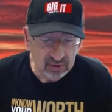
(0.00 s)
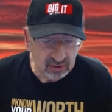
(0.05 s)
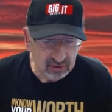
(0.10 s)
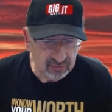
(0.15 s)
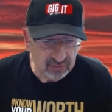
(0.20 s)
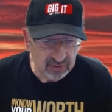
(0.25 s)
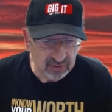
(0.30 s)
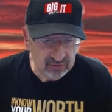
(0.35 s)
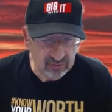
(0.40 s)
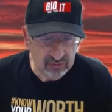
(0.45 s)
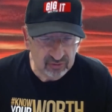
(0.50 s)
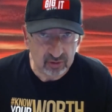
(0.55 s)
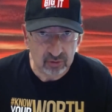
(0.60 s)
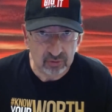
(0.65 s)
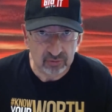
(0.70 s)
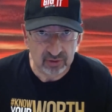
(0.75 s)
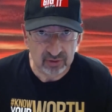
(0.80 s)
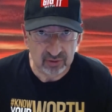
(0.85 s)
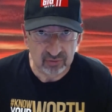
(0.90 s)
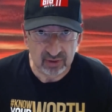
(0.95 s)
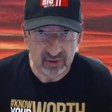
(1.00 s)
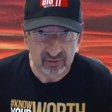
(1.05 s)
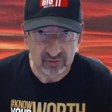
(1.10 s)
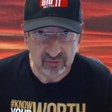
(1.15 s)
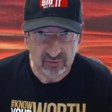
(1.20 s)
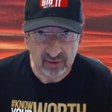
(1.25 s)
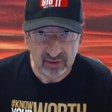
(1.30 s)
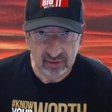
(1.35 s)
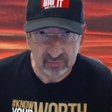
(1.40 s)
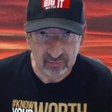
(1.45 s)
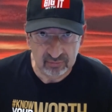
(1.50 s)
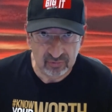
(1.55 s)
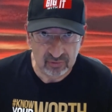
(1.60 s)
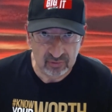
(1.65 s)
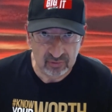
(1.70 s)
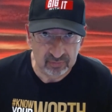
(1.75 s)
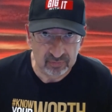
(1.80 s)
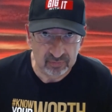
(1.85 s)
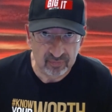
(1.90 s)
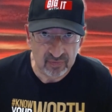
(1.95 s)
The Fed is lowering rates, right?
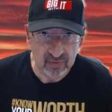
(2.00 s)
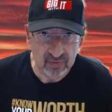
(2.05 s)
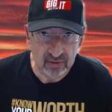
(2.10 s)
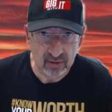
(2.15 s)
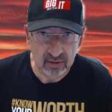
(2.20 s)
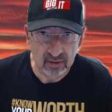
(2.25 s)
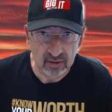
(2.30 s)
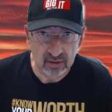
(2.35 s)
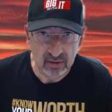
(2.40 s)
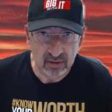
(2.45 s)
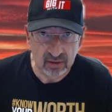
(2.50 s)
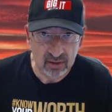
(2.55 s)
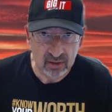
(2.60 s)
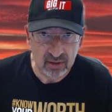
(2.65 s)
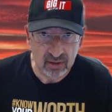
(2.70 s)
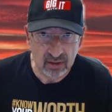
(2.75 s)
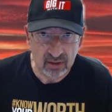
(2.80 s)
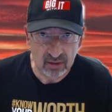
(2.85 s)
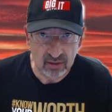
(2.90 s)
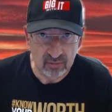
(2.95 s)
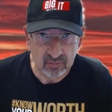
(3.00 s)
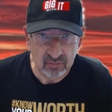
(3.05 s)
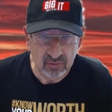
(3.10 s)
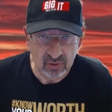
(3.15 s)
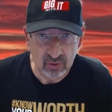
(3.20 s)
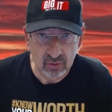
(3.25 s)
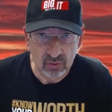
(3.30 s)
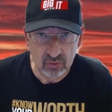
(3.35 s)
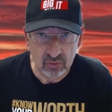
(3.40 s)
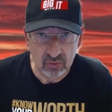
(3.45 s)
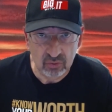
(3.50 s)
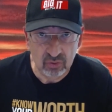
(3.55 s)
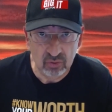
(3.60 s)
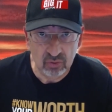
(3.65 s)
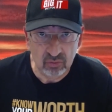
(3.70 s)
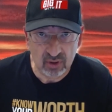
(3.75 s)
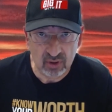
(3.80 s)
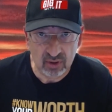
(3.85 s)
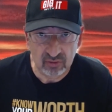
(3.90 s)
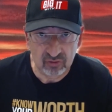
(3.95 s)
Who
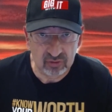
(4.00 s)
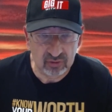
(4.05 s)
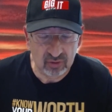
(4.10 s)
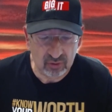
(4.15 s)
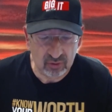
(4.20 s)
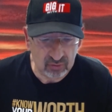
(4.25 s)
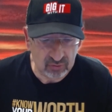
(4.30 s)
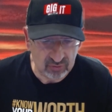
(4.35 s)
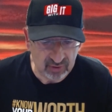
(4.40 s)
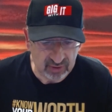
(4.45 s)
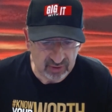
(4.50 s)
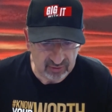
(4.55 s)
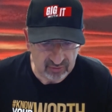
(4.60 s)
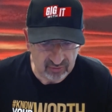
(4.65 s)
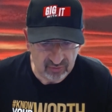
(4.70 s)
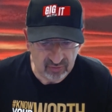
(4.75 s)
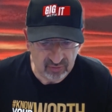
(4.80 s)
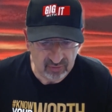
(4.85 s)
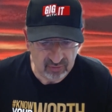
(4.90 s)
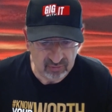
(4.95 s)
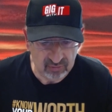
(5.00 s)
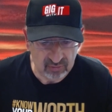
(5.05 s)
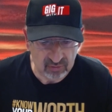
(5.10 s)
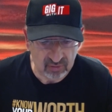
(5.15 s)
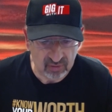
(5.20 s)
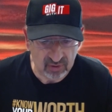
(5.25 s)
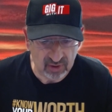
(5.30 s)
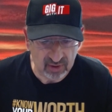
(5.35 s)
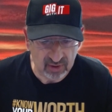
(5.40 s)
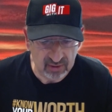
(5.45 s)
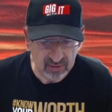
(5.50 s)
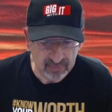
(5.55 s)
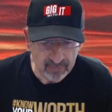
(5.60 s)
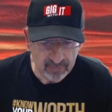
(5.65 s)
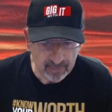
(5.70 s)
wants lower rates? Okay.